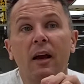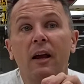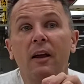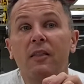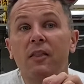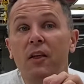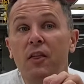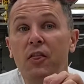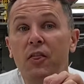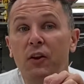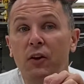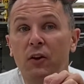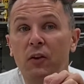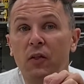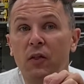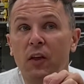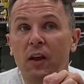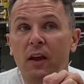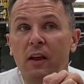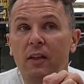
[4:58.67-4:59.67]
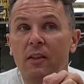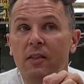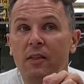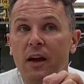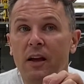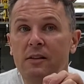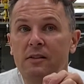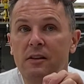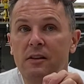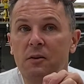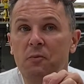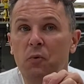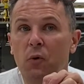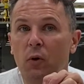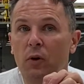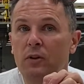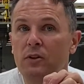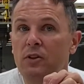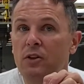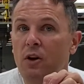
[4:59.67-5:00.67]
The third thing that's
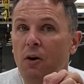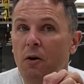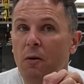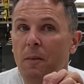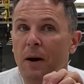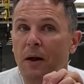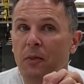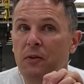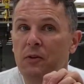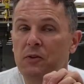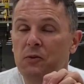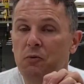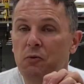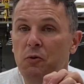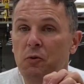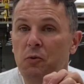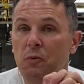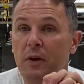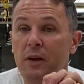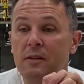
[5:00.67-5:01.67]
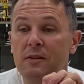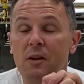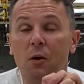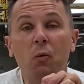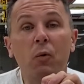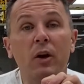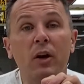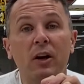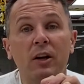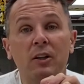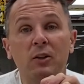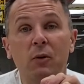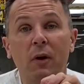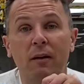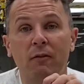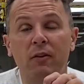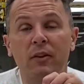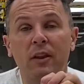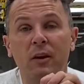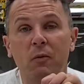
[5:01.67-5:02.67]
important to know about this room is that we are gonna do
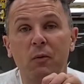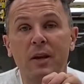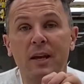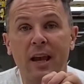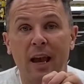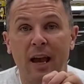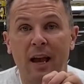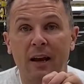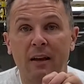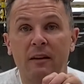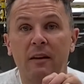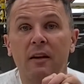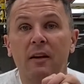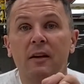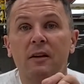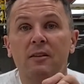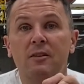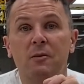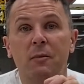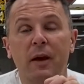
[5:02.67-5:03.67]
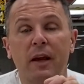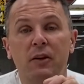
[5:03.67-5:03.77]
everything we can to make